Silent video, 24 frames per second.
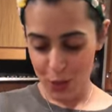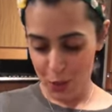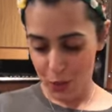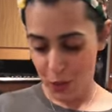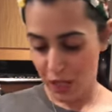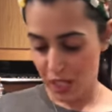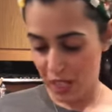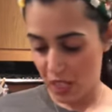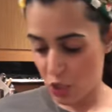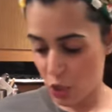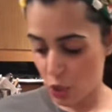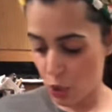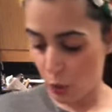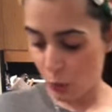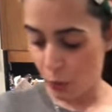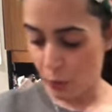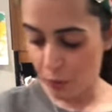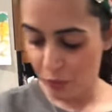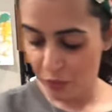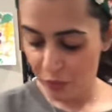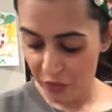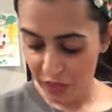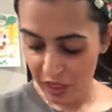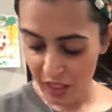Okay, so
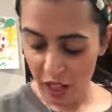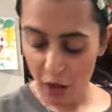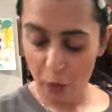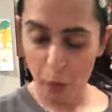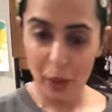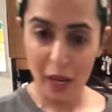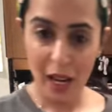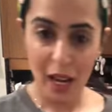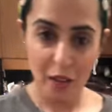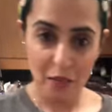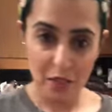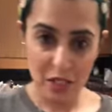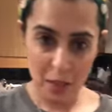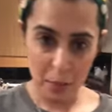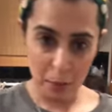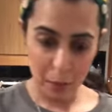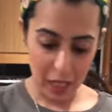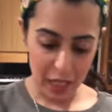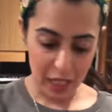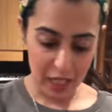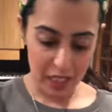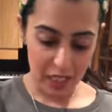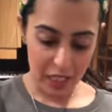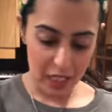we have some
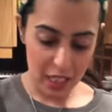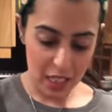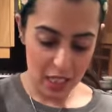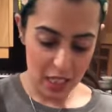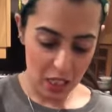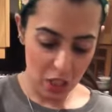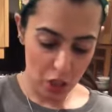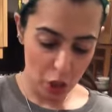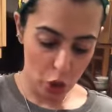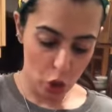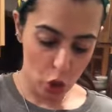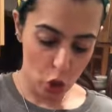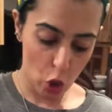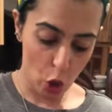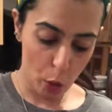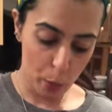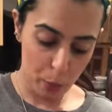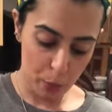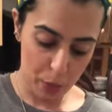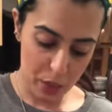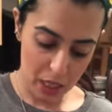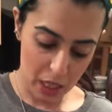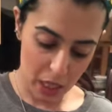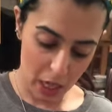onions,
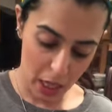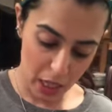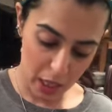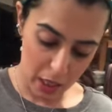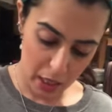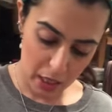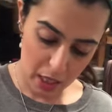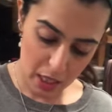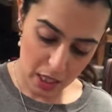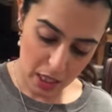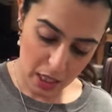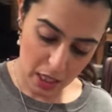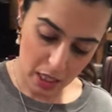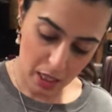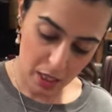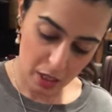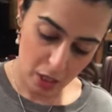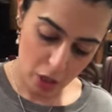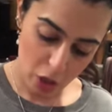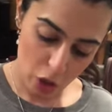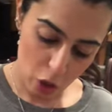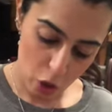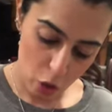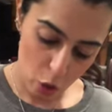chopped onions,
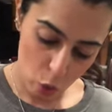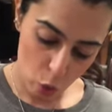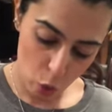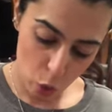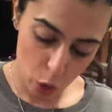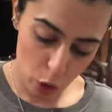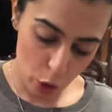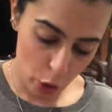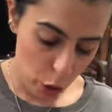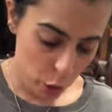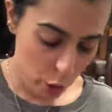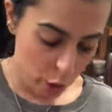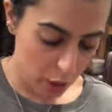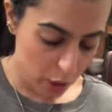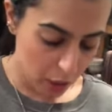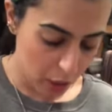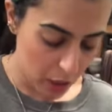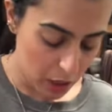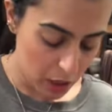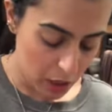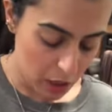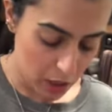all over